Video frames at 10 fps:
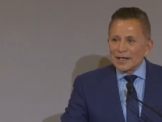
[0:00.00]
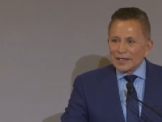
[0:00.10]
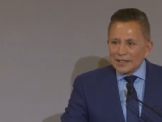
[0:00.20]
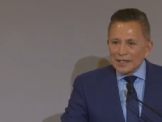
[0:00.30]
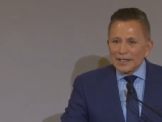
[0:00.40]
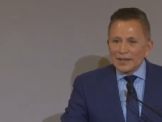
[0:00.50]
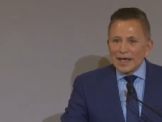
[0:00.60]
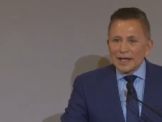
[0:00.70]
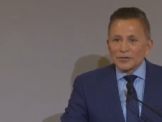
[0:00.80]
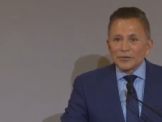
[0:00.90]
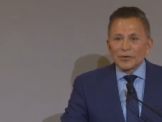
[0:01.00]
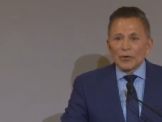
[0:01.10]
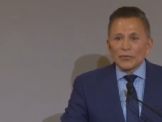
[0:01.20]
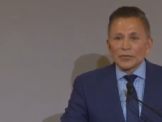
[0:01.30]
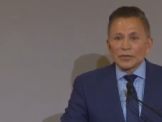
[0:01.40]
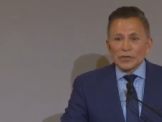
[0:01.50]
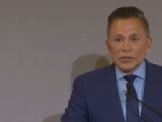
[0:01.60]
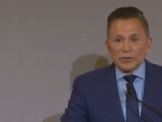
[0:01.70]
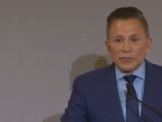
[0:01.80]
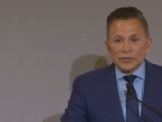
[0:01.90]
and getting that turned over to the
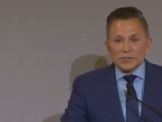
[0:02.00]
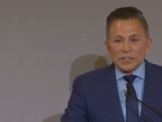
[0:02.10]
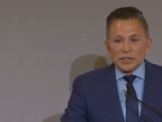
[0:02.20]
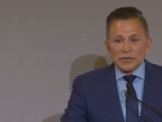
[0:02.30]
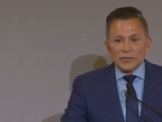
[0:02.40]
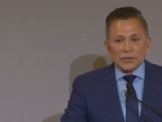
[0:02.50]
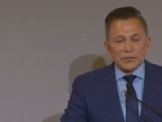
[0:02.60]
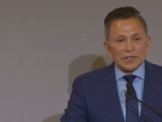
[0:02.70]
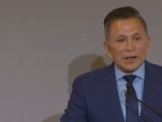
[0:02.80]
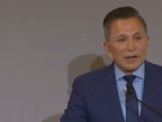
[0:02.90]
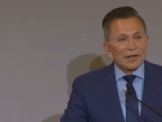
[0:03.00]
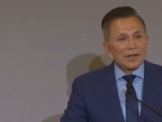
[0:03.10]
University of Utah.